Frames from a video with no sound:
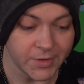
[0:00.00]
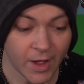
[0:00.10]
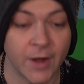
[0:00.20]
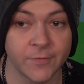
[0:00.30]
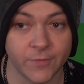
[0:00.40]

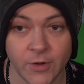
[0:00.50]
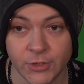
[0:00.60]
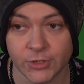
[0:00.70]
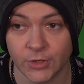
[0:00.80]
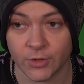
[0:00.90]

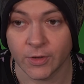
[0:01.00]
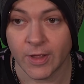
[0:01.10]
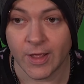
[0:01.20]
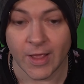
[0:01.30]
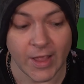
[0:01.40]
non-functional.
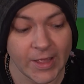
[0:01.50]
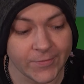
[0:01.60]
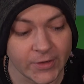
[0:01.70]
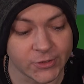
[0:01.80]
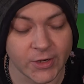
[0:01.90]
If
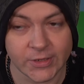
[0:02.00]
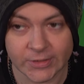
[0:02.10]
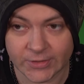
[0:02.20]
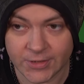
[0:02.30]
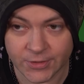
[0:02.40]
I tried to
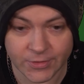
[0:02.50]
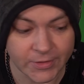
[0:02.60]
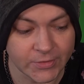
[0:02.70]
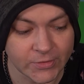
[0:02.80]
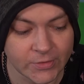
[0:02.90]
center
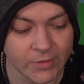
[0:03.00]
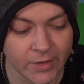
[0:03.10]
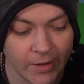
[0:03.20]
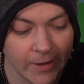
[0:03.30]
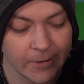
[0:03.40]
this,
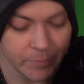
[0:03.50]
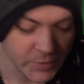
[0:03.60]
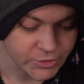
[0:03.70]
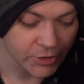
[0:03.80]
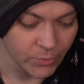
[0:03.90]

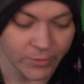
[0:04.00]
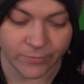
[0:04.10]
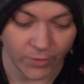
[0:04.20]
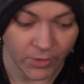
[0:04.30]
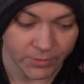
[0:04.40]
she will
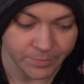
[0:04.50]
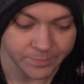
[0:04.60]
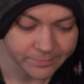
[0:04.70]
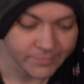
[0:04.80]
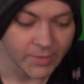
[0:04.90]
fall.
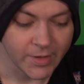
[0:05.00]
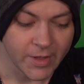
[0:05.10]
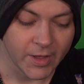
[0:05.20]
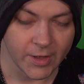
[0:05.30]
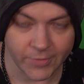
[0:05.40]

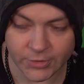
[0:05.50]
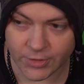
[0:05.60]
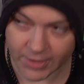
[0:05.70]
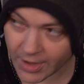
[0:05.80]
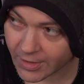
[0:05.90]
If I
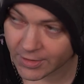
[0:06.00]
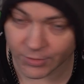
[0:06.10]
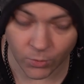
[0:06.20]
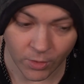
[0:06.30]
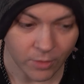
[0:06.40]
try to hang it on
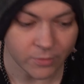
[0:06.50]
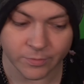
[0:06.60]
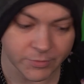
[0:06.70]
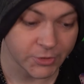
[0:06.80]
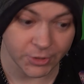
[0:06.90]
the wall,
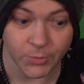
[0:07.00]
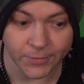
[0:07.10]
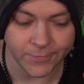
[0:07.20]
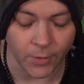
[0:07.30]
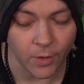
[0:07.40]
she will
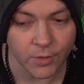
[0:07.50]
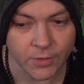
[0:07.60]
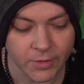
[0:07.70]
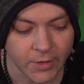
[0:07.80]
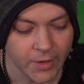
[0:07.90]
fall.
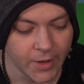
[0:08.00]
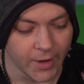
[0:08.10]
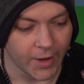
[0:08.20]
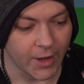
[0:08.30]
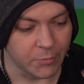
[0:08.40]

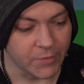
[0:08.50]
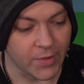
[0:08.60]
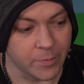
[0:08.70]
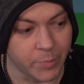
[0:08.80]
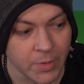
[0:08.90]
If
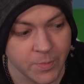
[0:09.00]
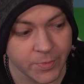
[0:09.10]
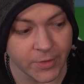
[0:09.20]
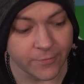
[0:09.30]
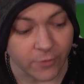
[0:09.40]
I bump
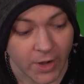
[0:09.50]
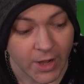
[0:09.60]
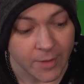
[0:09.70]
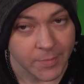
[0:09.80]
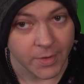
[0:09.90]
the
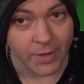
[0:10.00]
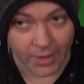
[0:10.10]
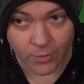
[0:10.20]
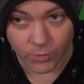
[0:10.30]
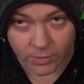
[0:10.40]
frame,
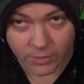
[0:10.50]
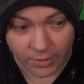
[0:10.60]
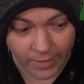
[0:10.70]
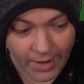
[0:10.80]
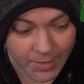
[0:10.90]
it will
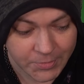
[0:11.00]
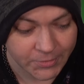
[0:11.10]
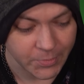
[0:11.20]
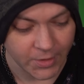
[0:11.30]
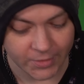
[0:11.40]
collapse
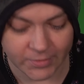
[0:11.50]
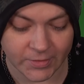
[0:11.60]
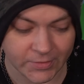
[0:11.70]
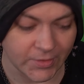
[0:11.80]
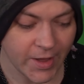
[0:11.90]
because the
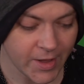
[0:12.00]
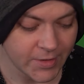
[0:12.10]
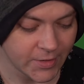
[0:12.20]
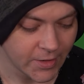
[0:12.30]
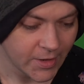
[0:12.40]

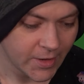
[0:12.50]
stand